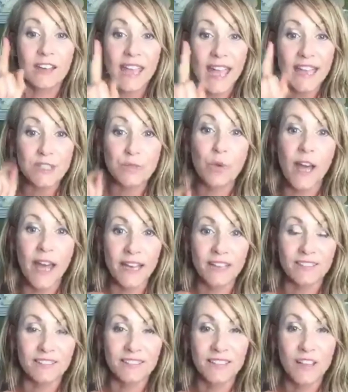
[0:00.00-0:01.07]
Guess what?
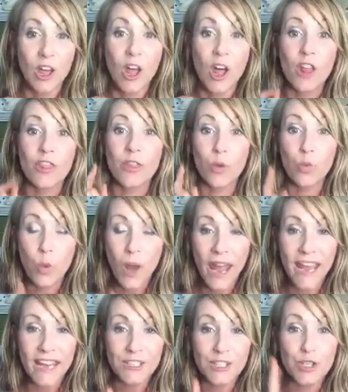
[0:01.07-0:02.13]
The
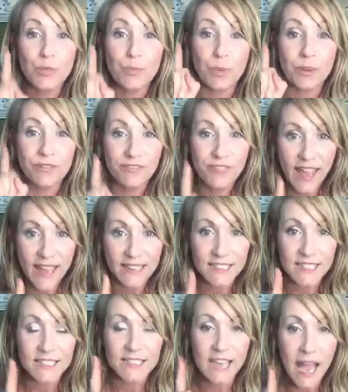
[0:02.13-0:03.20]
way to
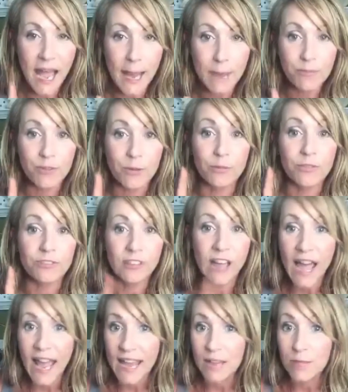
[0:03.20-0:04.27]
prevent time from
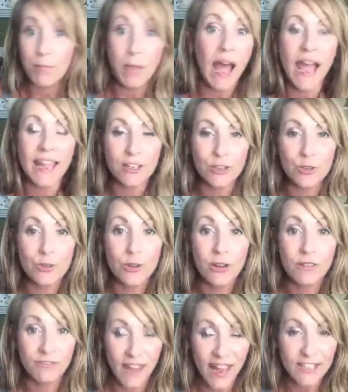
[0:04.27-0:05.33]
flying by you
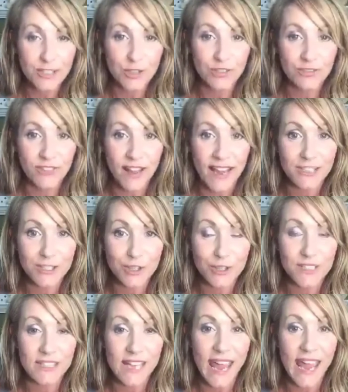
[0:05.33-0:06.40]
faster and faster
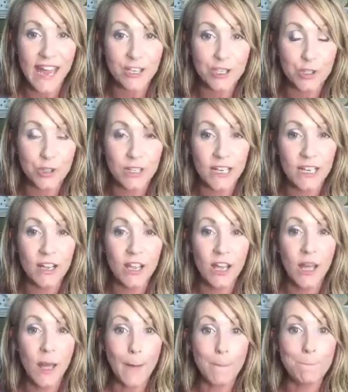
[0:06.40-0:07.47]
is to actually
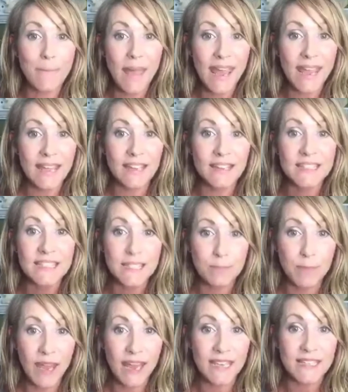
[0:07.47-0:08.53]
make
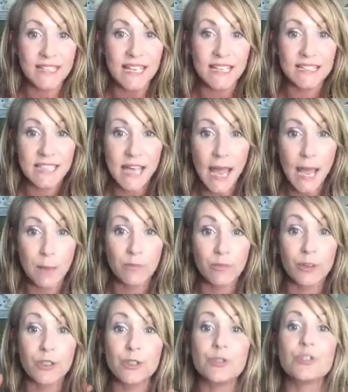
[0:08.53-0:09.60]
space and time
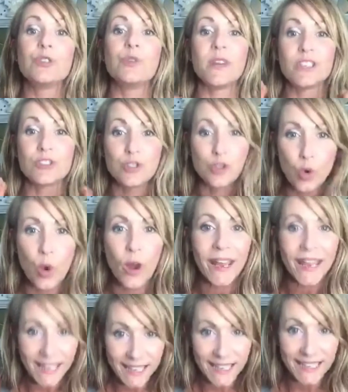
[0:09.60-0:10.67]
for you to
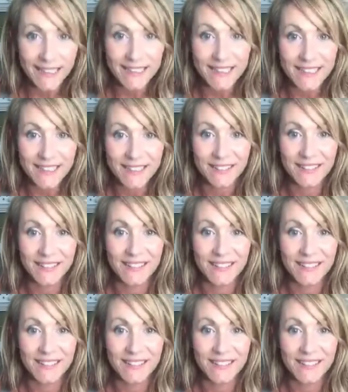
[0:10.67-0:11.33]
enjoy it.